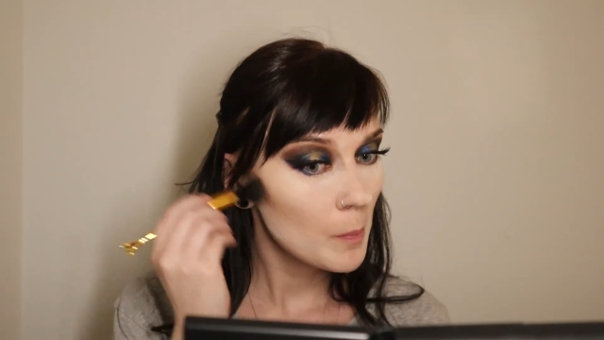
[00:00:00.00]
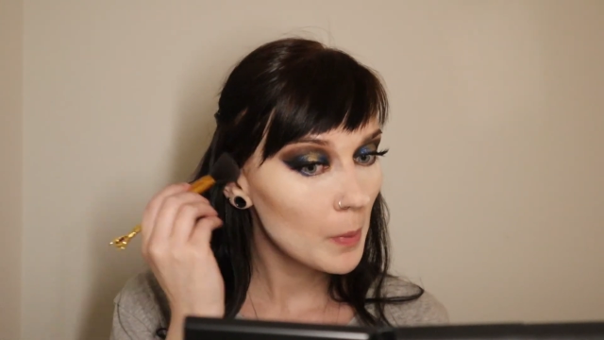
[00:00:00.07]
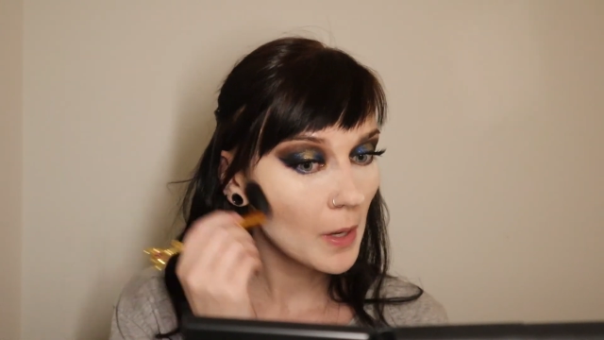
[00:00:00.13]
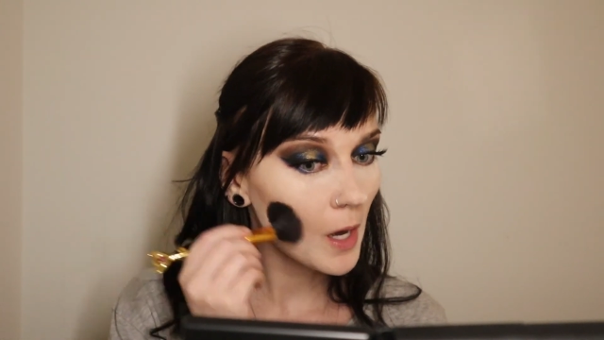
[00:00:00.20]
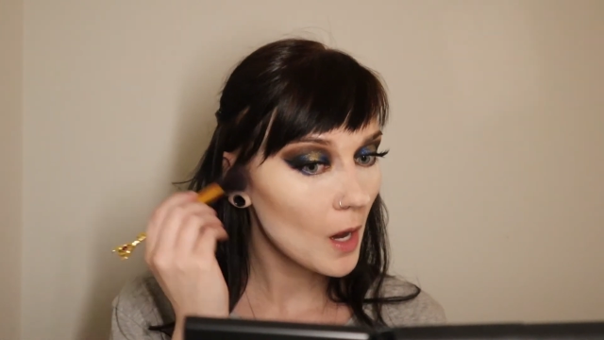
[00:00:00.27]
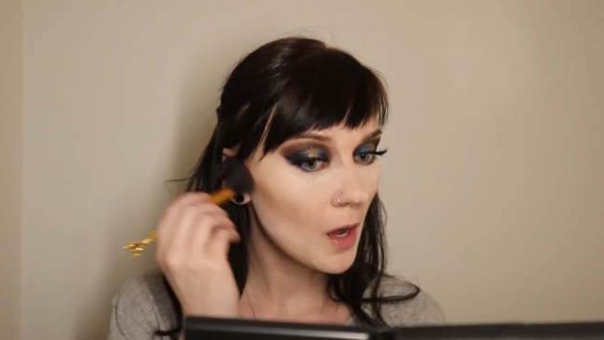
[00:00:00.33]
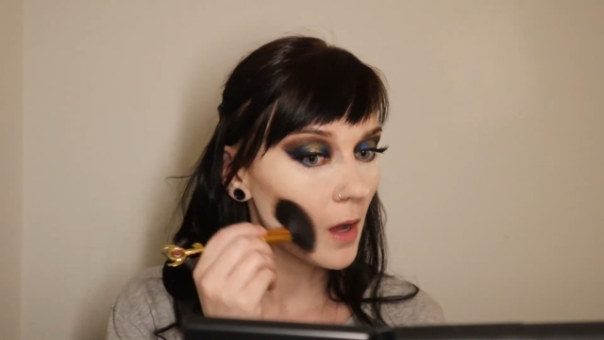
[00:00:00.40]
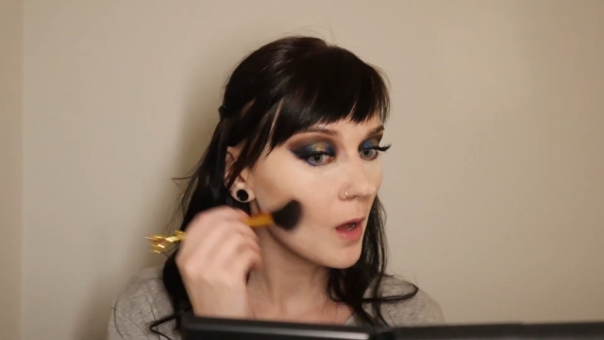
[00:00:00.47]

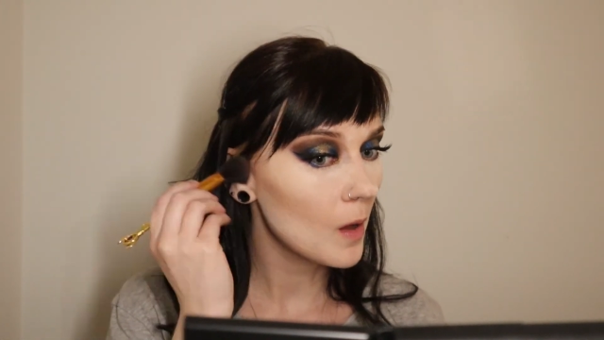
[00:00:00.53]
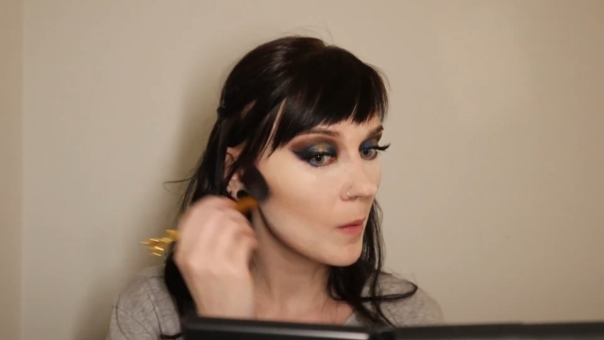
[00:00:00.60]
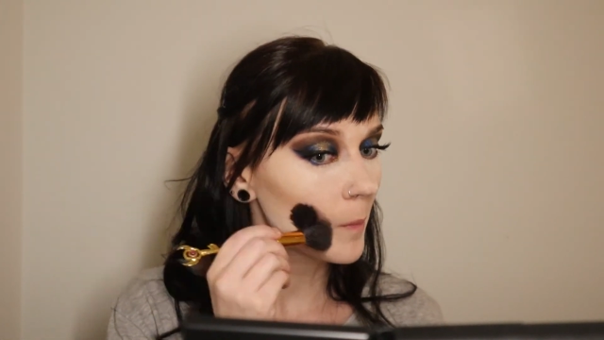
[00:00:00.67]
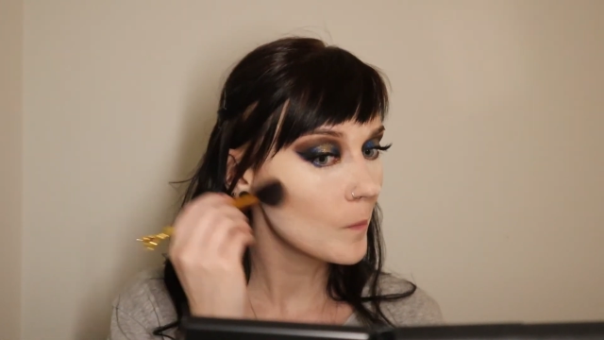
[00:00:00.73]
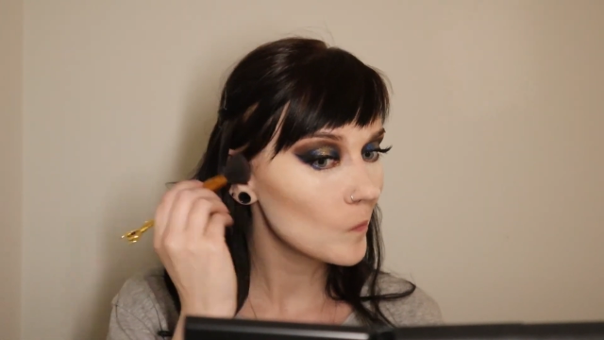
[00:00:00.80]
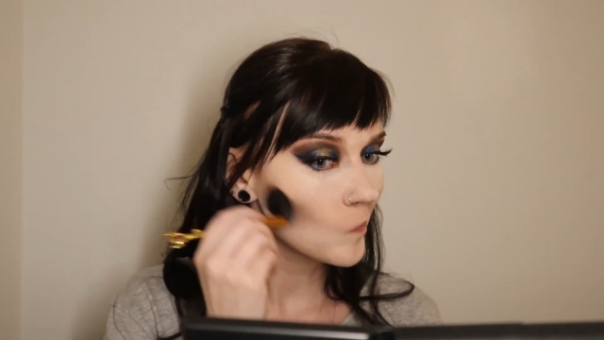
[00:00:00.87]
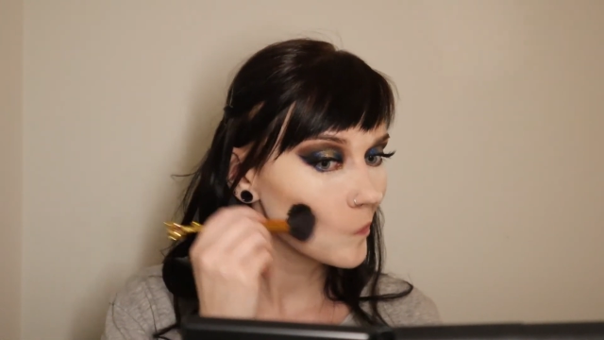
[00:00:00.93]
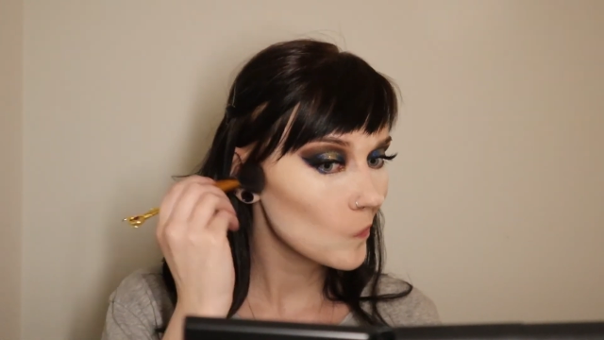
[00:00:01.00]
But
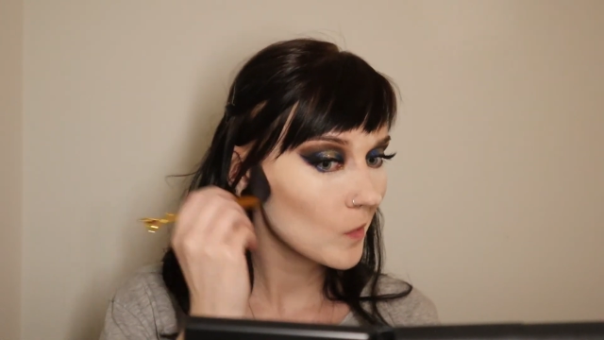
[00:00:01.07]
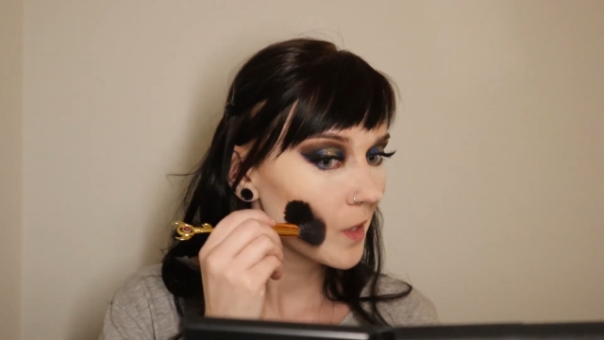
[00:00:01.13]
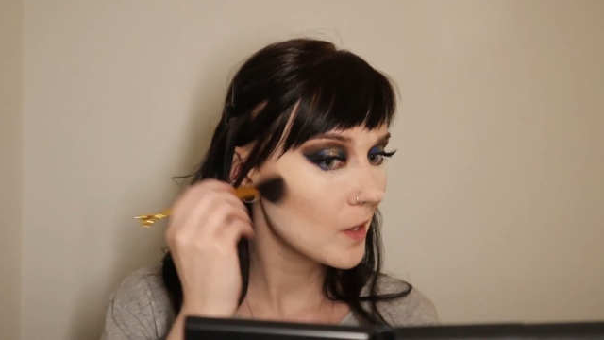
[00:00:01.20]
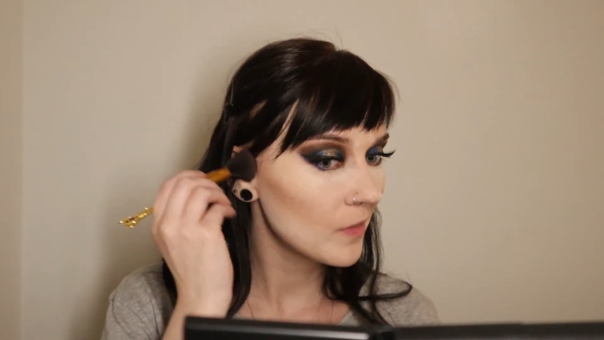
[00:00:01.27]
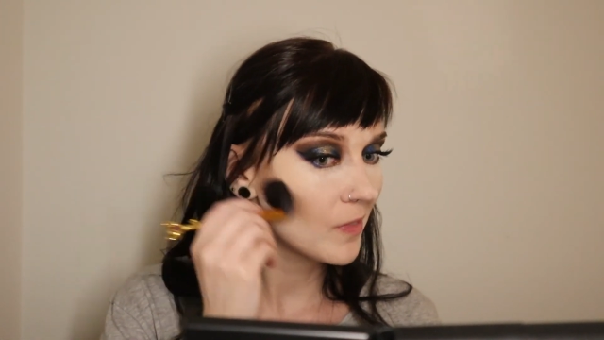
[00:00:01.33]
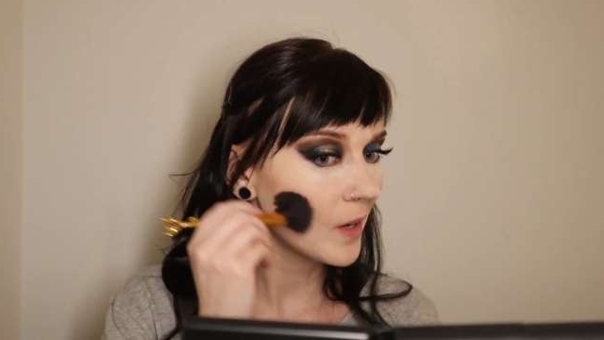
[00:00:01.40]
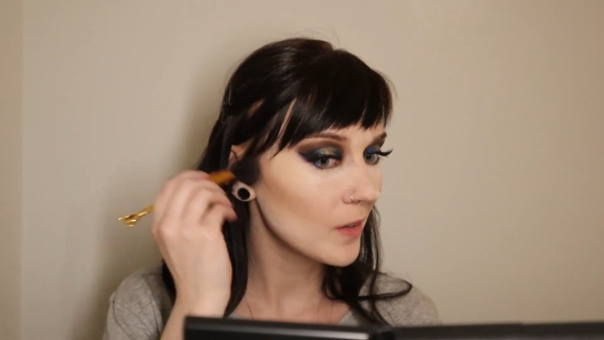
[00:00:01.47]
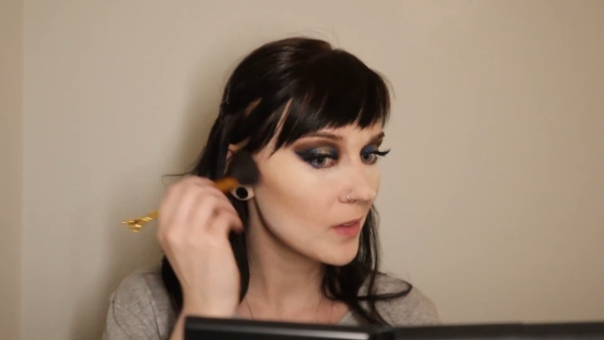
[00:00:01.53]
I
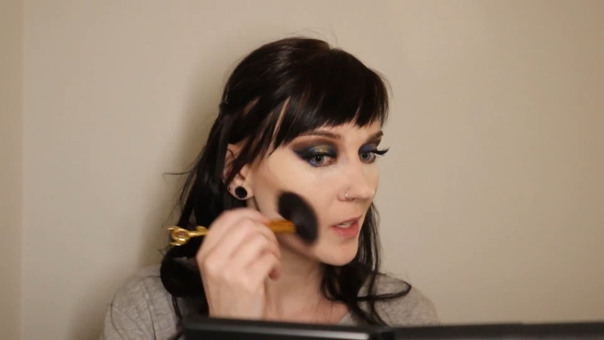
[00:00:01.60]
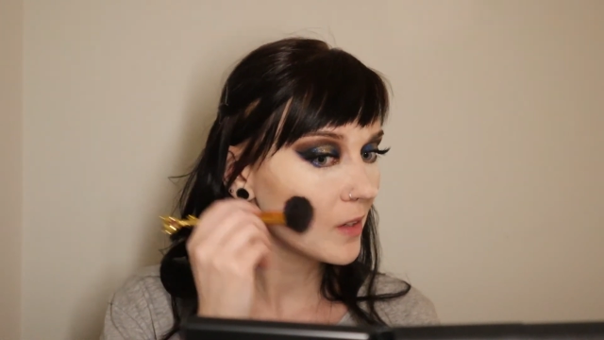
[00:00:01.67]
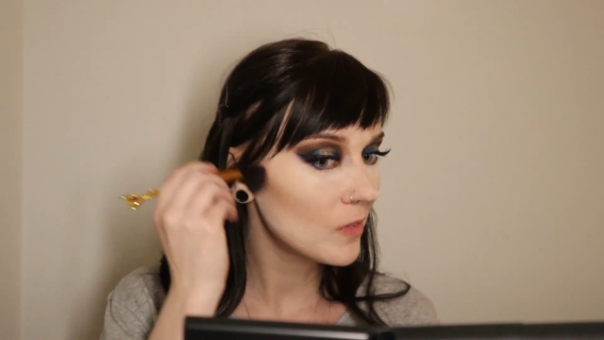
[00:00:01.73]
found that